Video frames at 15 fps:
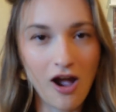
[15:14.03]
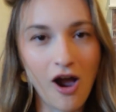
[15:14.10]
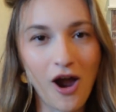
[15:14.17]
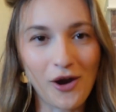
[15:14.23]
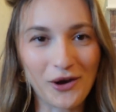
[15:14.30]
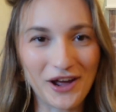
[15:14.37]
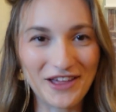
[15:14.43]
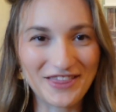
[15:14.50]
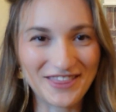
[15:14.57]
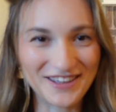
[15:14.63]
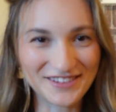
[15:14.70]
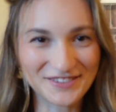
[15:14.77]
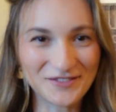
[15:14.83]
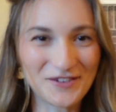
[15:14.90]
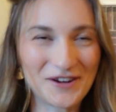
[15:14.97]
Okay,
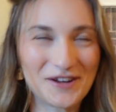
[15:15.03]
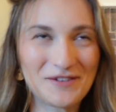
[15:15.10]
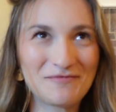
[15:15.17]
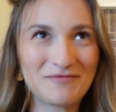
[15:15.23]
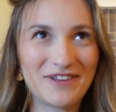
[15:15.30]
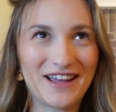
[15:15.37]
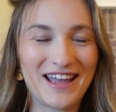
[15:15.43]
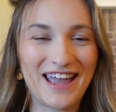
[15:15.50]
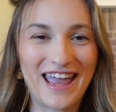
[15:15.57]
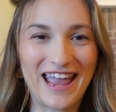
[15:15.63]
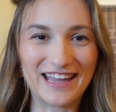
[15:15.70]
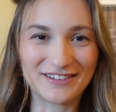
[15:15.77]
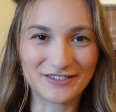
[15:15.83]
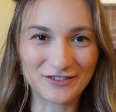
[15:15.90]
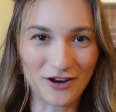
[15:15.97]
this one,
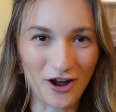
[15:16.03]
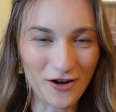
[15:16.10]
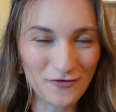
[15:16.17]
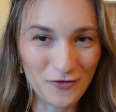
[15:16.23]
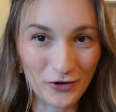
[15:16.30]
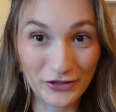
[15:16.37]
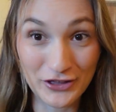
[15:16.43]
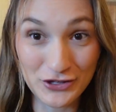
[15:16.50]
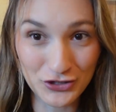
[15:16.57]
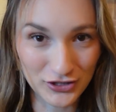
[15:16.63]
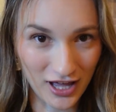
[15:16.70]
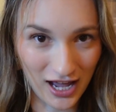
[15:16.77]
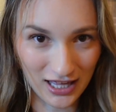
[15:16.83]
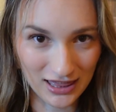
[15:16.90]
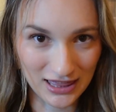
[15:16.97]
it's not 4th of
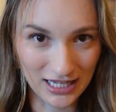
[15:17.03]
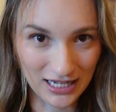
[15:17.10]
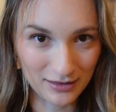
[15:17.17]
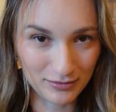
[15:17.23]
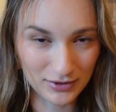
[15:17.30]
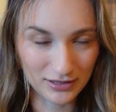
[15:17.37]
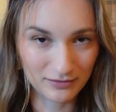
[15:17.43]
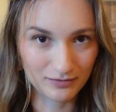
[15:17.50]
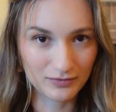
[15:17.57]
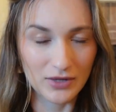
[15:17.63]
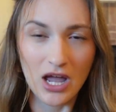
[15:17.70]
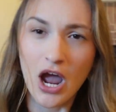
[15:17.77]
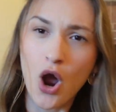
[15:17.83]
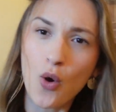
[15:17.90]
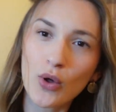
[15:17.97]
July themed.
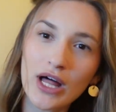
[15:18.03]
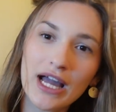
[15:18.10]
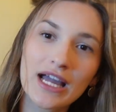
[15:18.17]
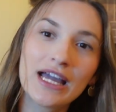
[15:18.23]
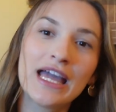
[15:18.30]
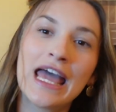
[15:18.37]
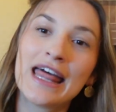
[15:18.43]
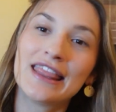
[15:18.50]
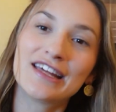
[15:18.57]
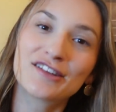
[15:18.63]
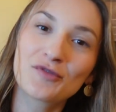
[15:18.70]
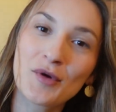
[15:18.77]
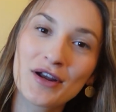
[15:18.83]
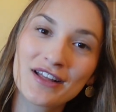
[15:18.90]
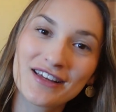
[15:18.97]
Well, this
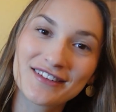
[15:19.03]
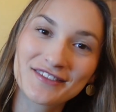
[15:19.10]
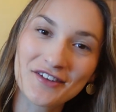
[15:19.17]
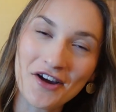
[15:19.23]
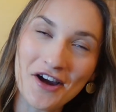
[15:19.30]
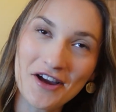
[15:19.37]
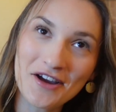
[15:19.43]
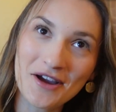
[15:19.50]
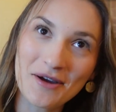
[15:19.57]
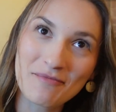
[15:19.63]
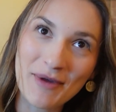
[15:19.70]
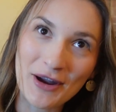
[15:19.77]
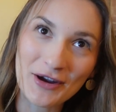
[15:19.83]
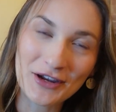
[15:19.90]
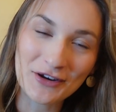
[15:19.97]
one is not
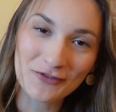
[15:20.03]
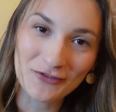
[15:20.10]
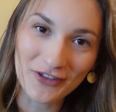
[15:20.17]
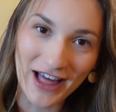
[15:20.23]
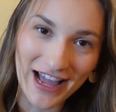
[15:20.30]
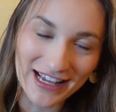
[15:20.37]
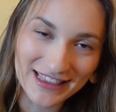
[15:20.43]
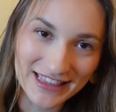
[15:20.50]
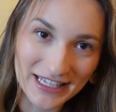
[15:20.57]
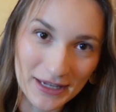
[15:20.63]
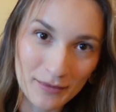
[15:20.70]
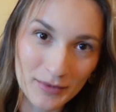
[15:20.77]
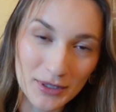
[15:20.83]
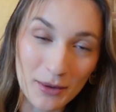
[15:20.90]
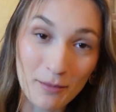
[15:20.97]
American flag
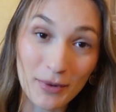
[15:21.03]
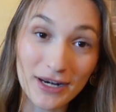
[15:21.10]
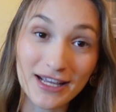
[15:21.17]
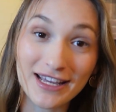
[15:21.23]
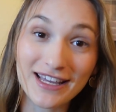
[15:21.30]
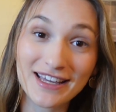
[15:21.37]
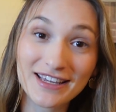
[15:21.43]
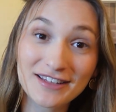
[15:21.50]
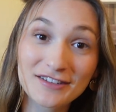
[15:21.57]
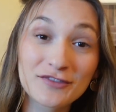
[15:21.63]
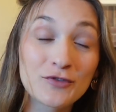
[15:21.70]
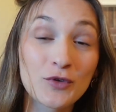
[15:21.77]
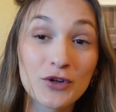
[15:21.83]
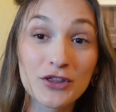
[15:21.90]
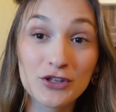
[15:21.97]
themed, but it is
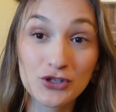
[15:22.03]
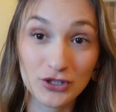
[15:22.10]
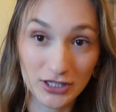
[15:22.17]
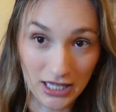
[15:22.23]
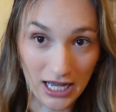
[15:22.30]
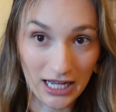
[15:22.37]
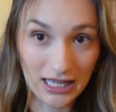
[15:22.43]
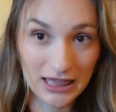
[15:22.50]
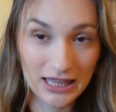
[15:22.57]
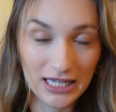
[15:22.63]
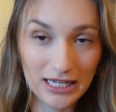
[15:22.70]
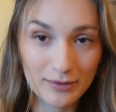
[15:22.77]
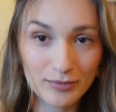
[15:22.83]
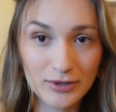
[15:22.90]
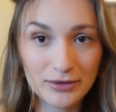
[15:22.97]
4th of July
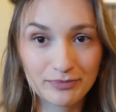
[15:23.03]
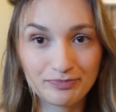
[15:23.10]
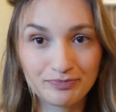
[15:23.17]
themed.